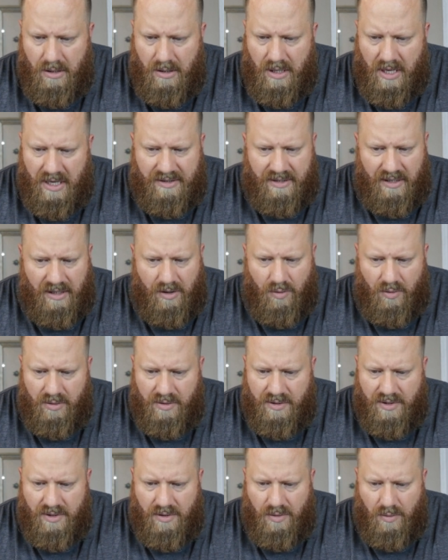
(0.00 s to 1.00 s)
Classic
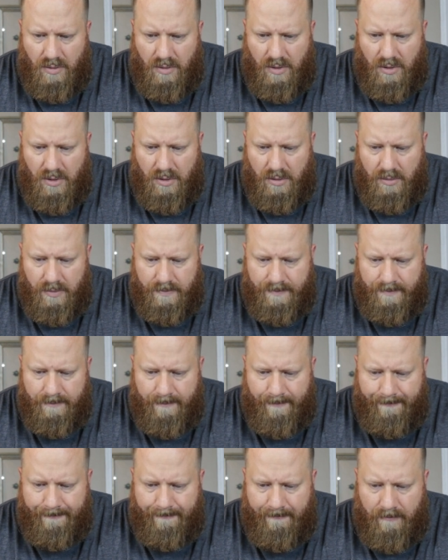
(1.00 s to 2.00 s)
old school.
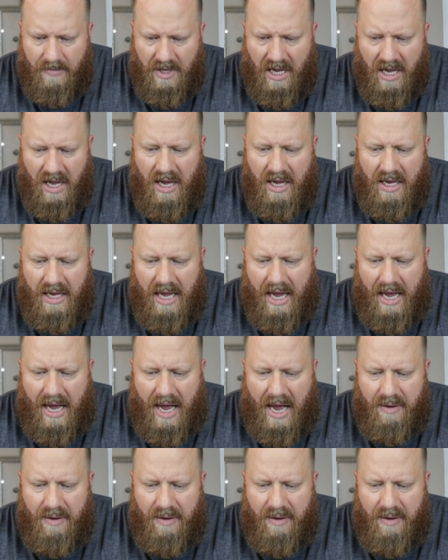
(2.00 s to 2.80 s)
Yeah,